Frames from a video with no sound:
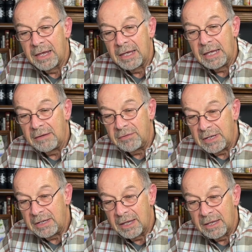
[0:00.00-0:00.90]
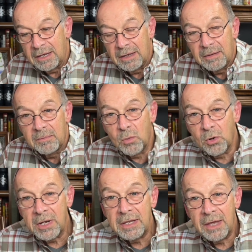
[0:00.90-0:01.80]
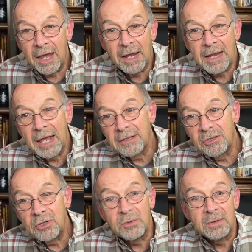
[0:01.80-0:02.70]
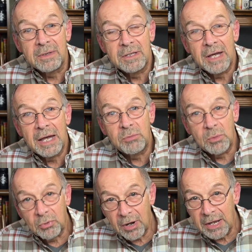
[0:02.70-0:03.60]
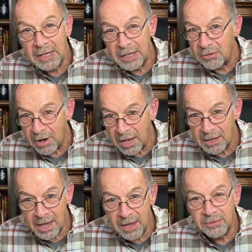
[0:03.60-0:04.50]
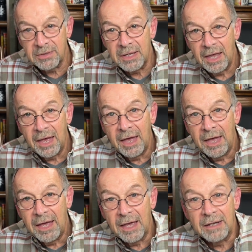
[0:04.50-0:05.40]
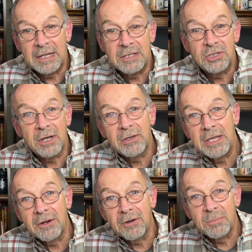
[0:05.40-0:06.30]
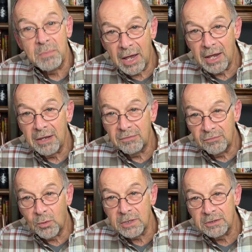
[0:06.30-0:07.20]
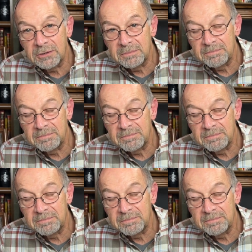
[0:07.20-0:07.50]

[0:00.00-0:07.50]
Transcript: Evening, morning, and at noon I will pray and cry aloud, and he shall hear my voice.